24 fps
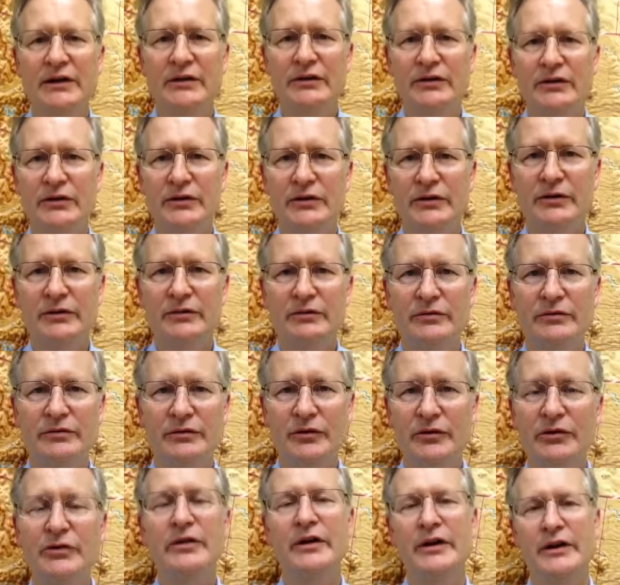to
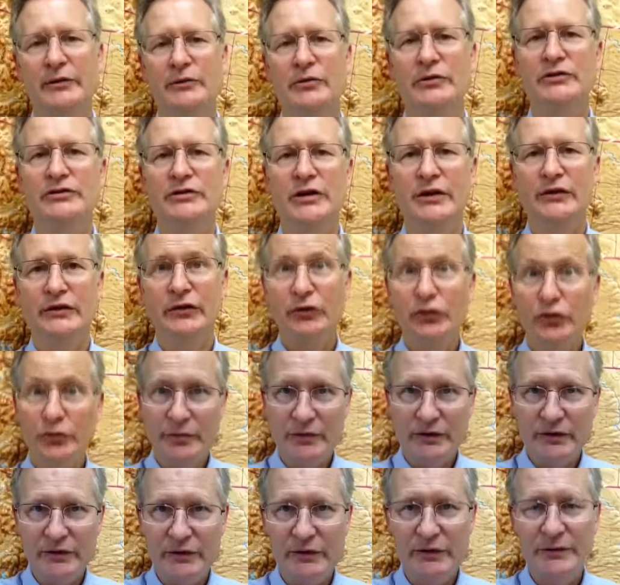learn language as
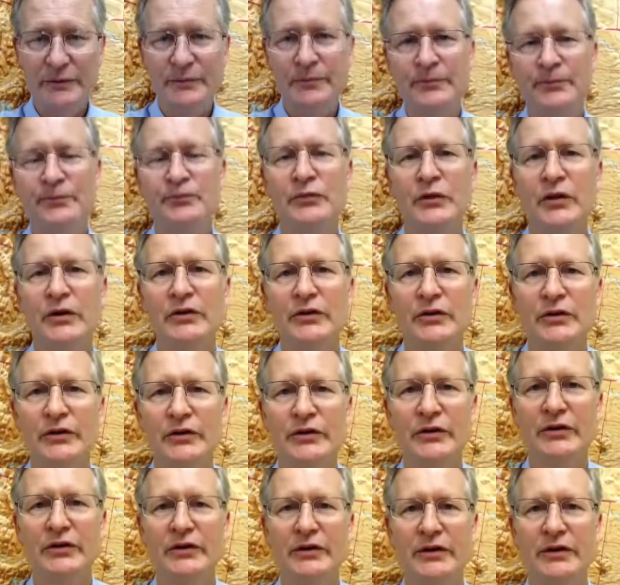humans. So it's